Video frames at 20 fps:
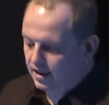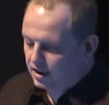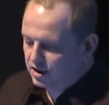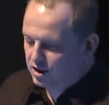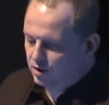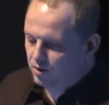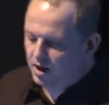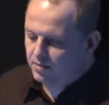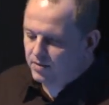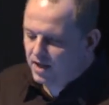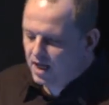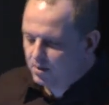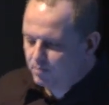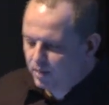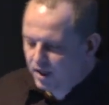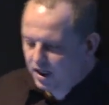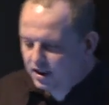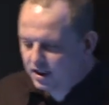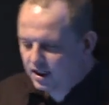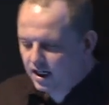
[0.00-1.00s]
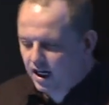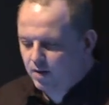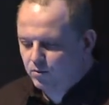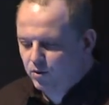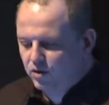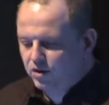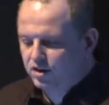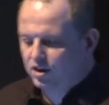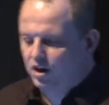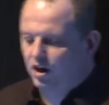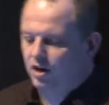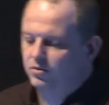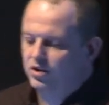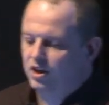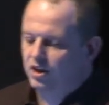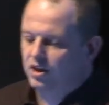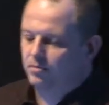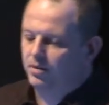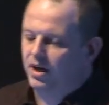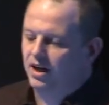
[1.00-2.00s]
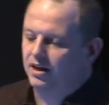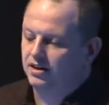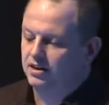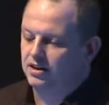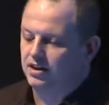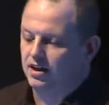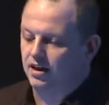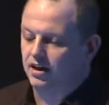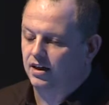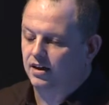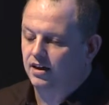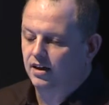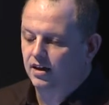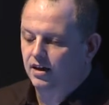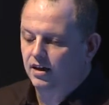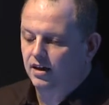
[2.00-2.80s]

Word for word: So I'm there playing the game all the time, doing the balancing.